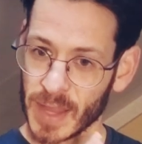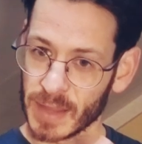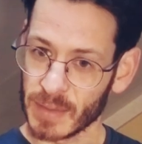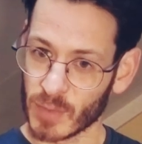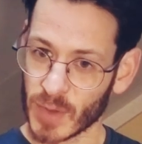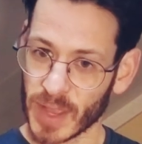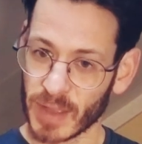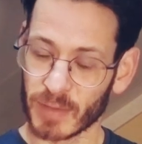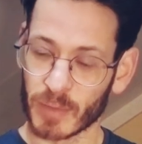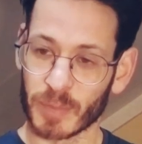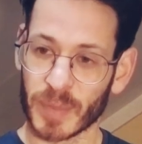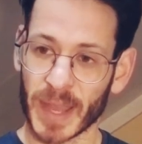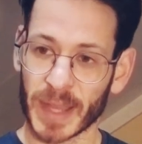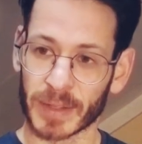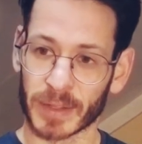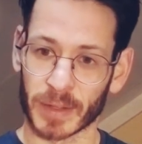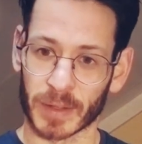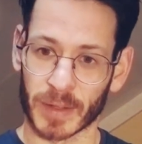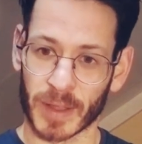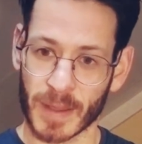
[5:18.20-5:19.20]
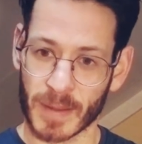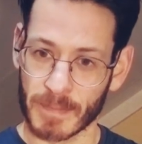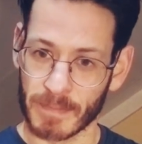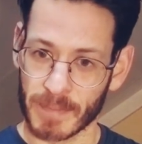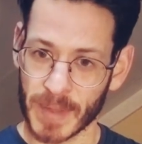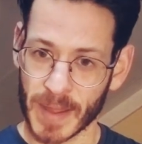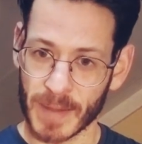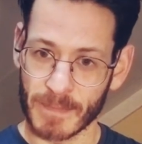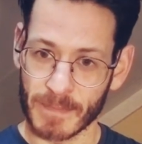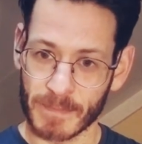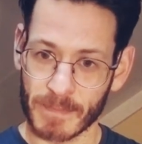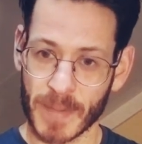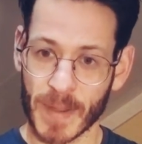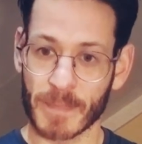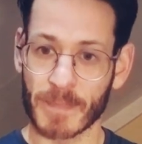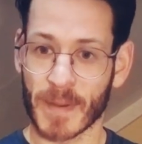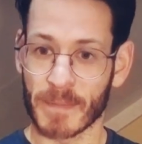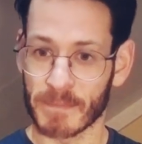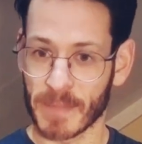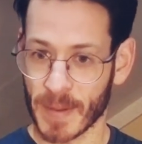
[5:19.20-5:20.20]
we have a pattern. Pum pa
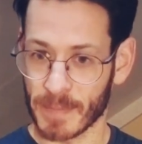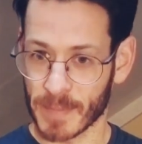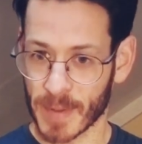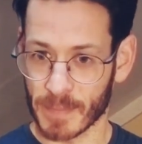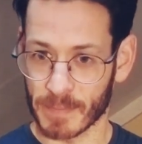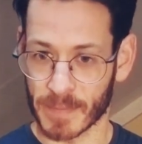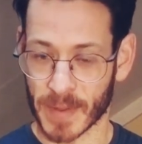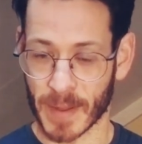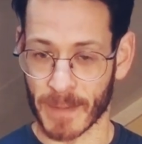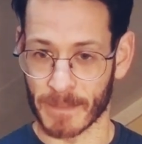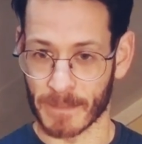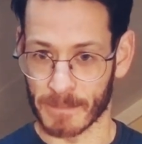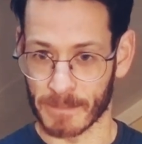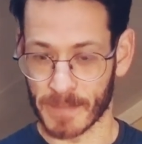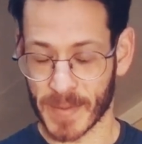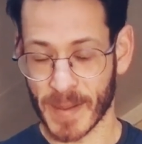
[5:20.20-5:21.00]
pa pa pa pum,